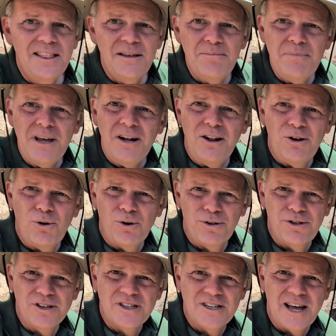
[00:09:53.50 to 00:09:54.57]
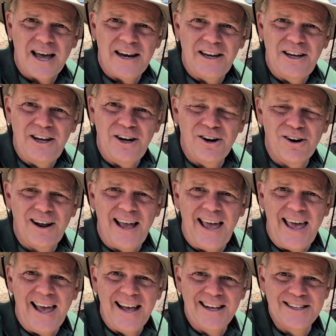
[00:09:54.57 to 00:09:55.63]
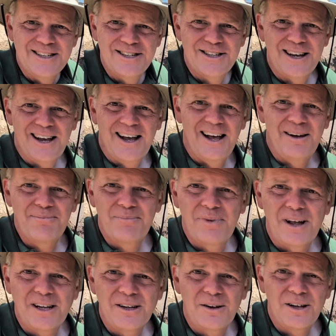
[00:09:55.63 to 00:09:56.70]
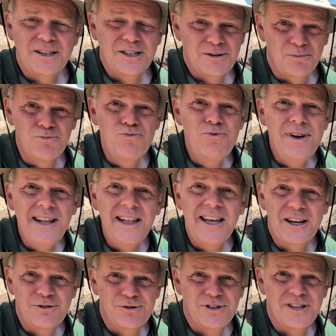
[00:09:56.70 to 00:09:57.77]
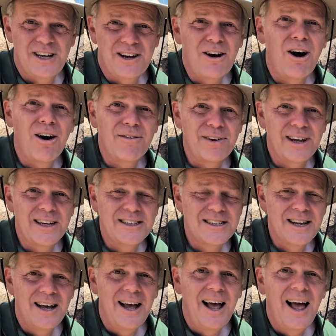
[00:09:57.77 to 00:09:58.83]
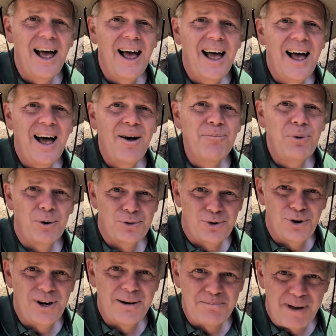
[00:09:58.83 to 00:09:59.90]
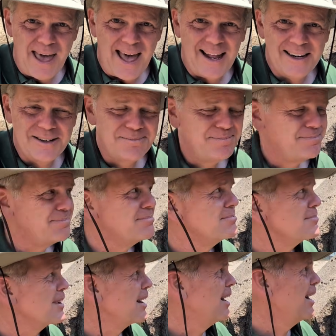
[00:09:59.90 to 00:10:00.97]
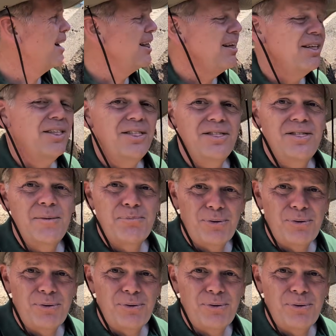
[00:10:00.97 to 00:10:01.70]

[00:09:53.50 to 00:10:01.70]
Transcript: The middle orthostat here has some really interesting carvings, both good and bad. The